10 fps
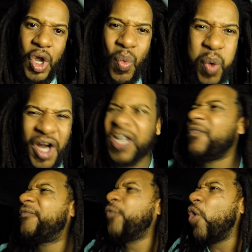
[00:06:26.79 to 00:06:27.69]

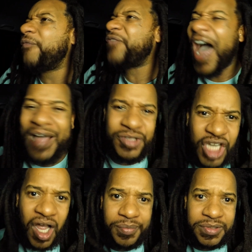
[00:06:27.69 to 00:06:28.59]
Working 4 or 5
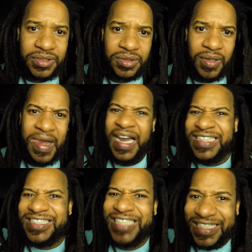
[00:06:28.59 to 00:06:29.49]
jobs
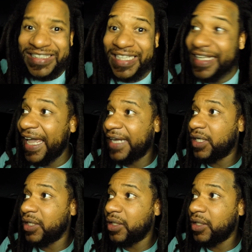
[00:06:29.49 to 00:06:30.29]
just to get